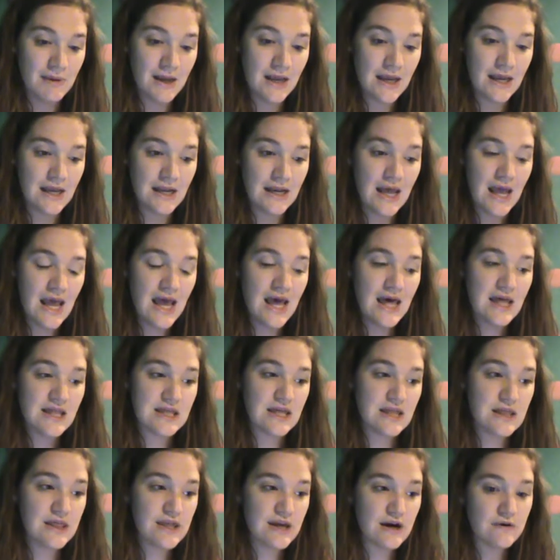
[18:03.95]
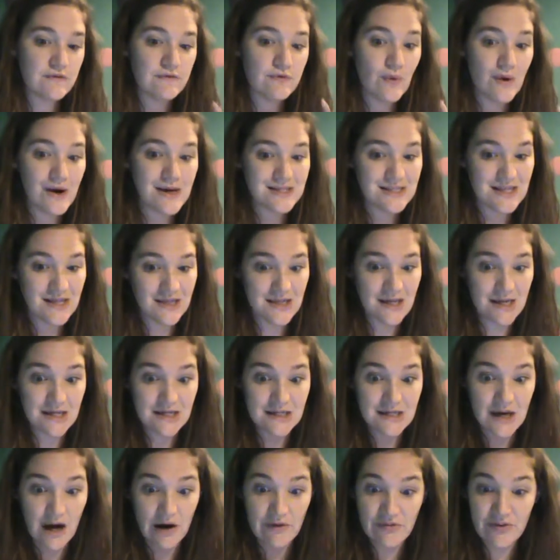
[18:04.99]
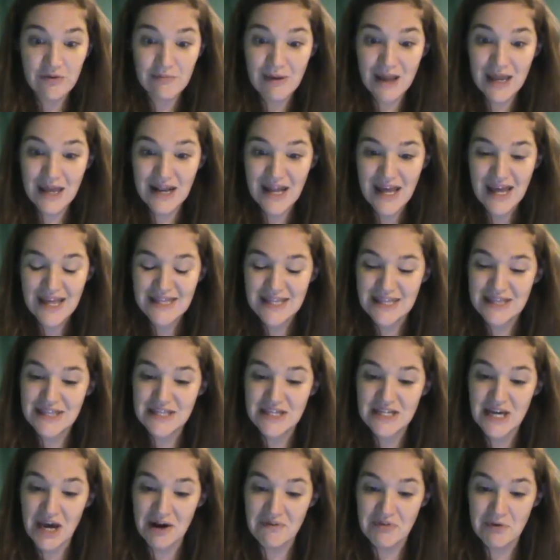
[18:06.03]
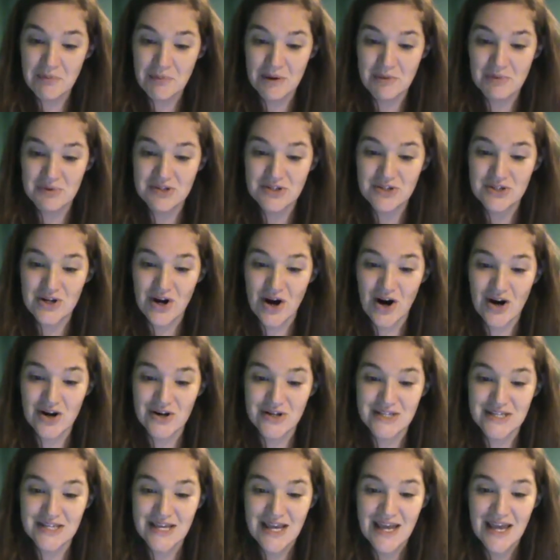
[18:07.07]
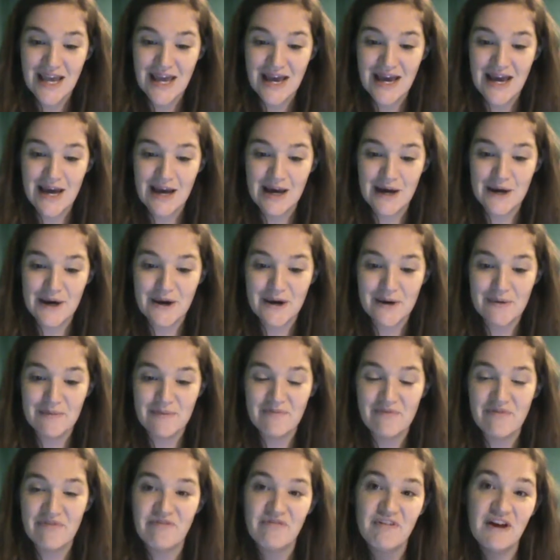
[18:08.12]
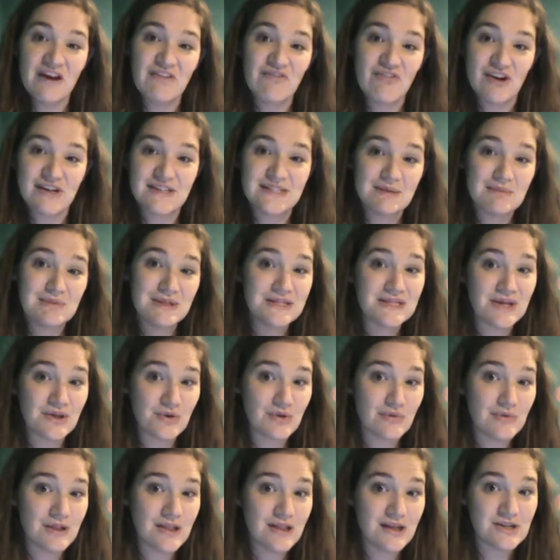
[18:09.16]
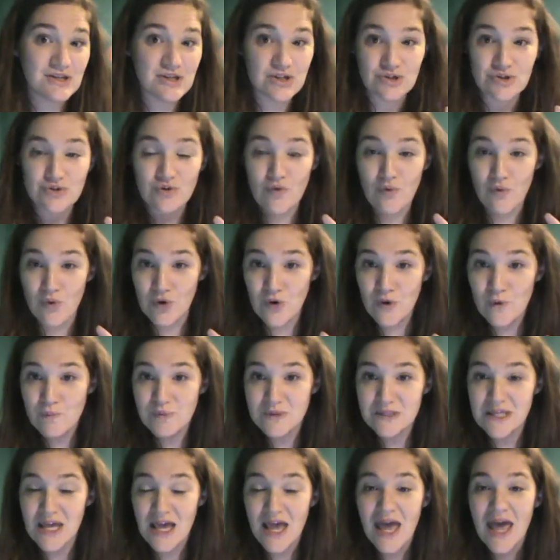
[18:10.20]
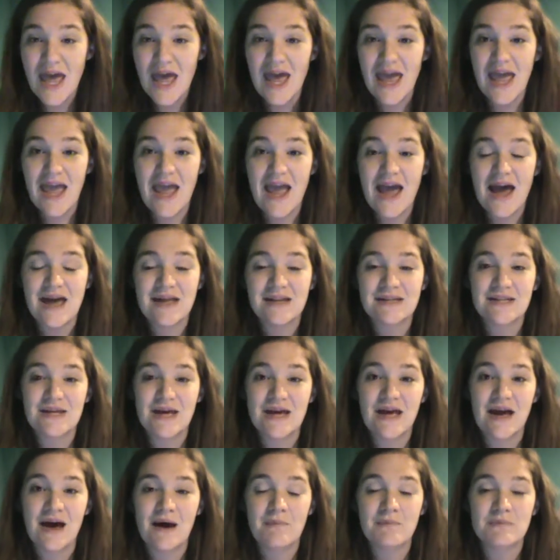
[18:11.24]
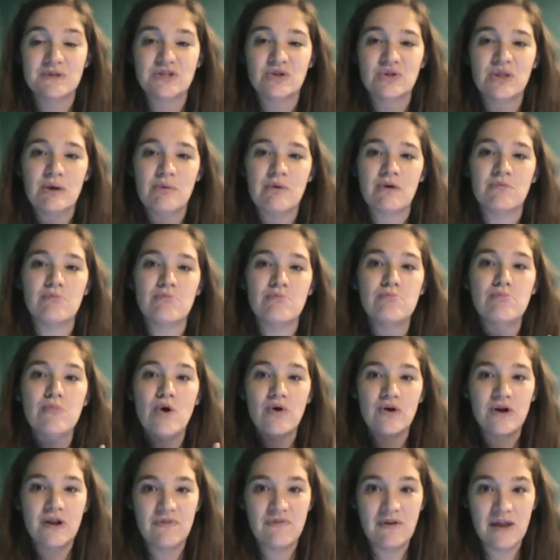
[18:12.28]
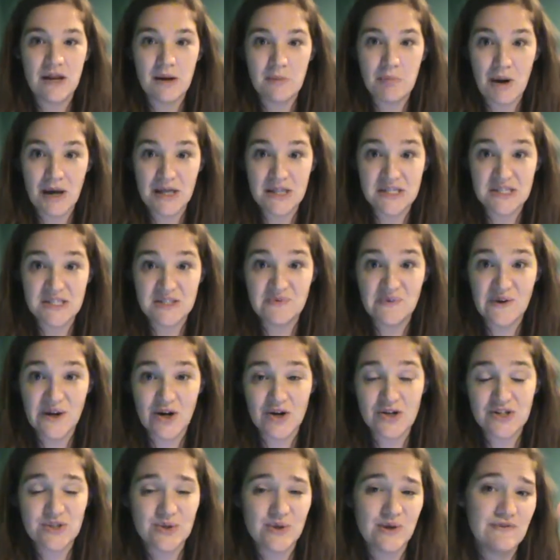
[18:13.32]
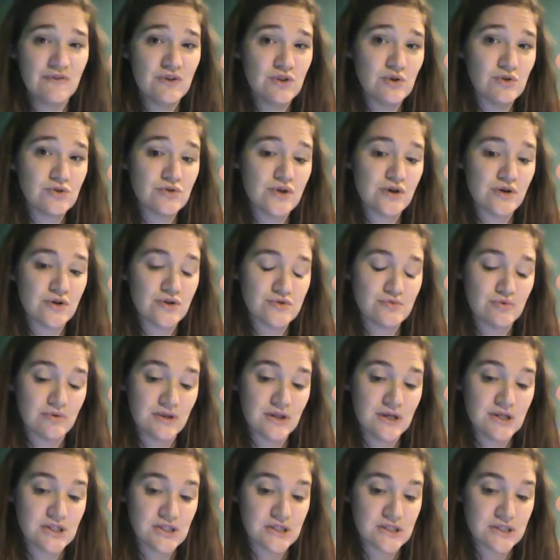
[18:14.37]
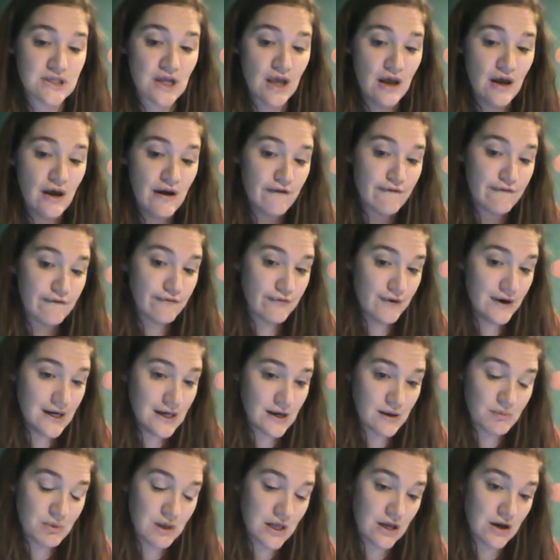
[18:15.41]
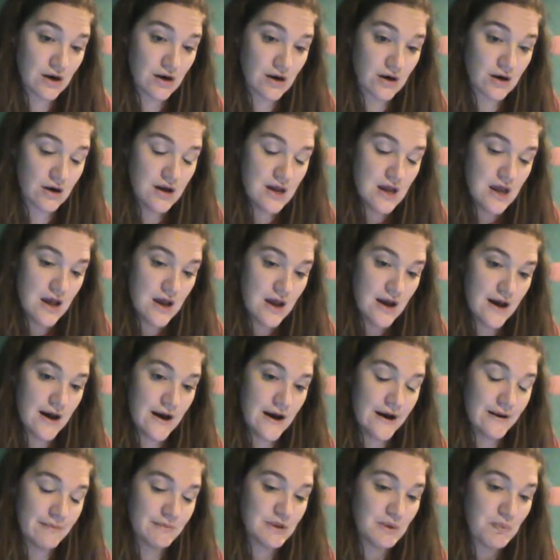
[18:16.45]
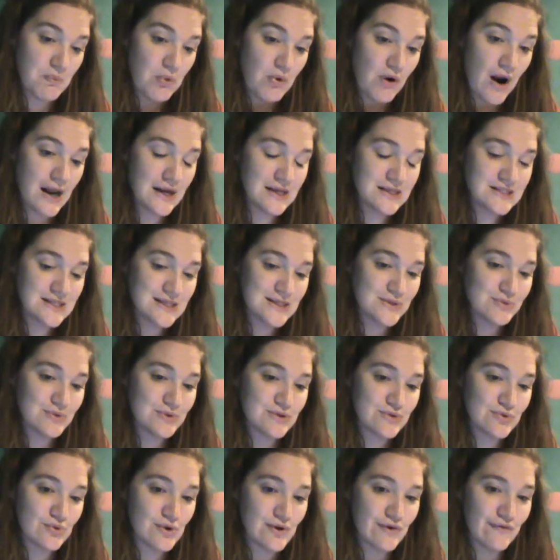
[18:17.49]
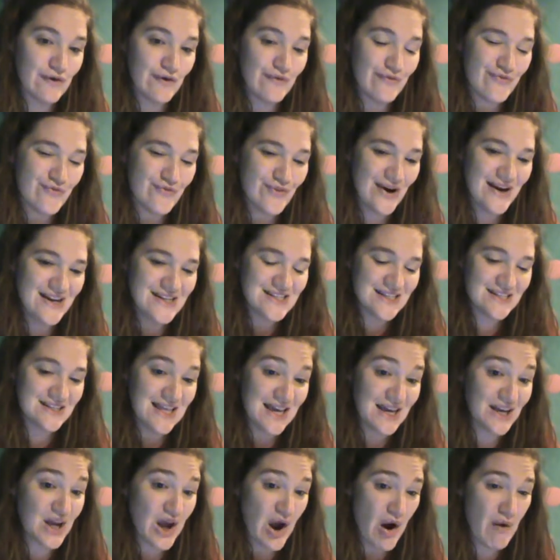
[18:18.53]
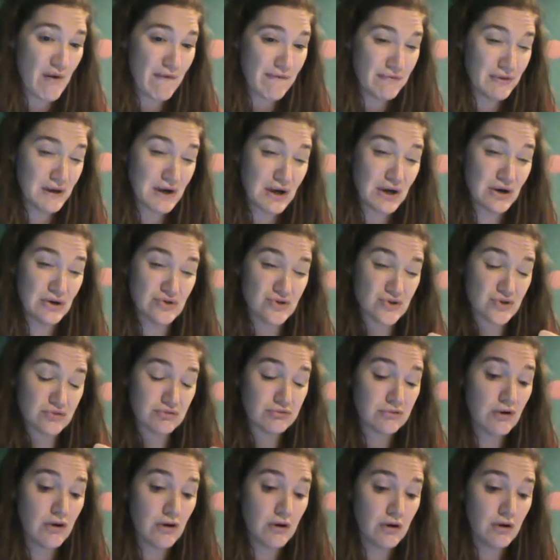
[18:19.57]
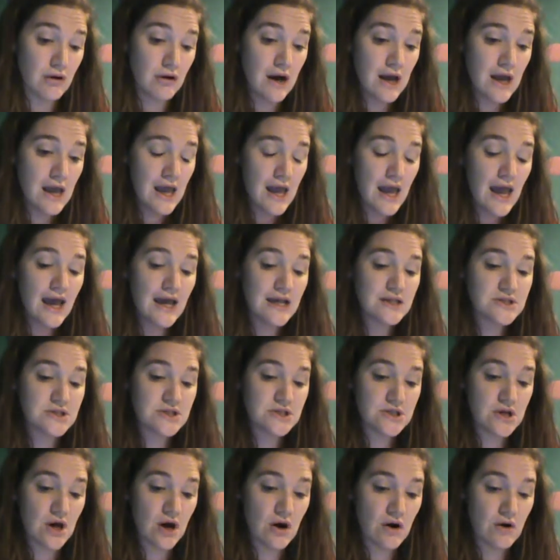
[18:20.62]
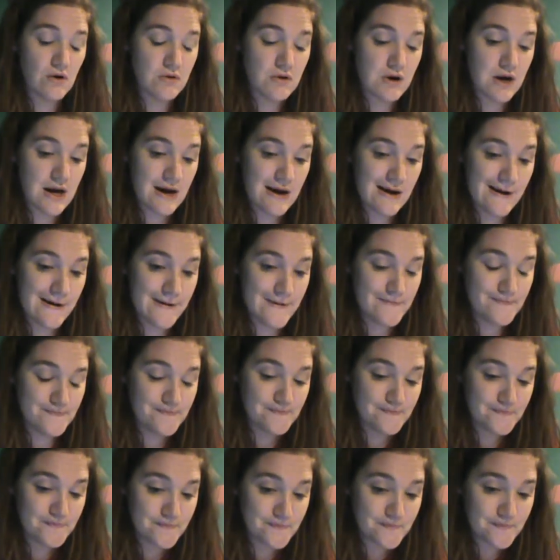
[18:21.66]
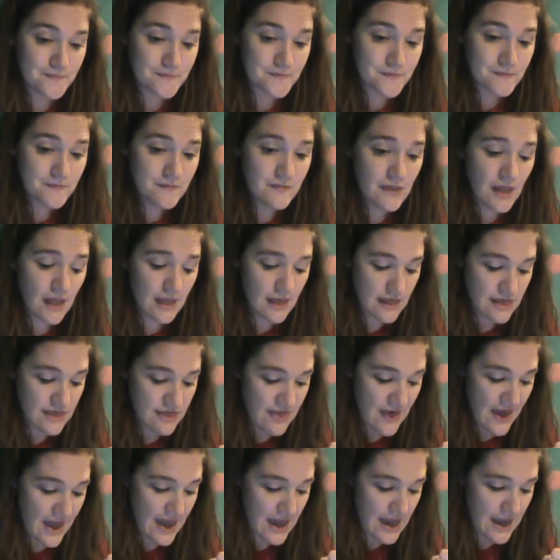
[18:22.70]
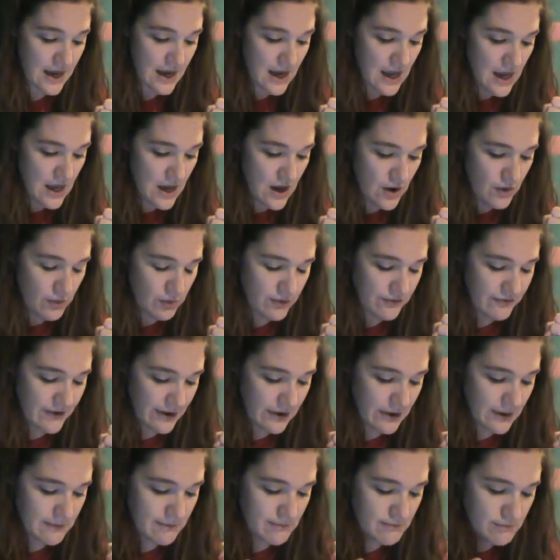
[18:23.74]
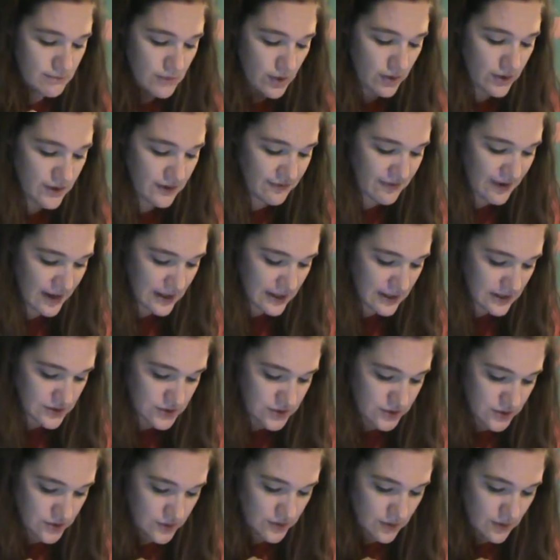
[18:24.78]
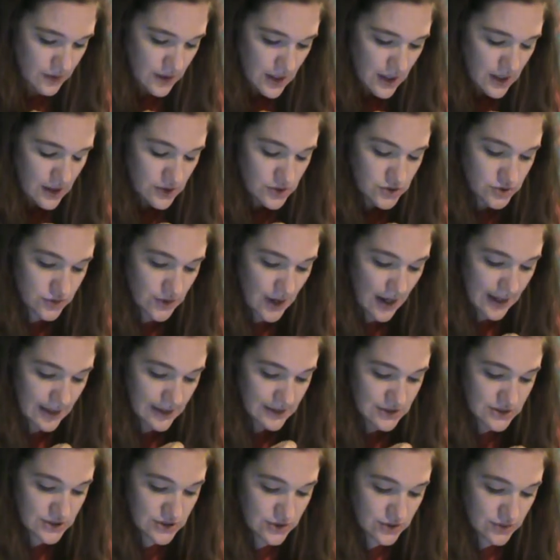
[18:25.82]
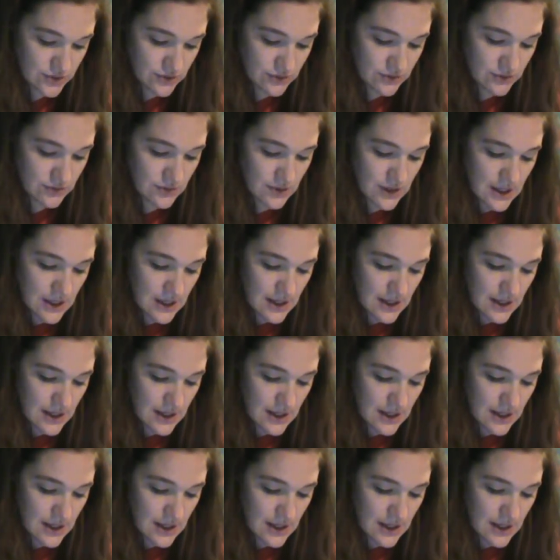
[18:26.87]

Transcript: in, then their voice in the government would start favoring some of these other religious groups. And so they were motivated by this fear. So even though there's religious freedom here, the Protestants were sort of afraid to let go of the control. And so they were very motivated to try to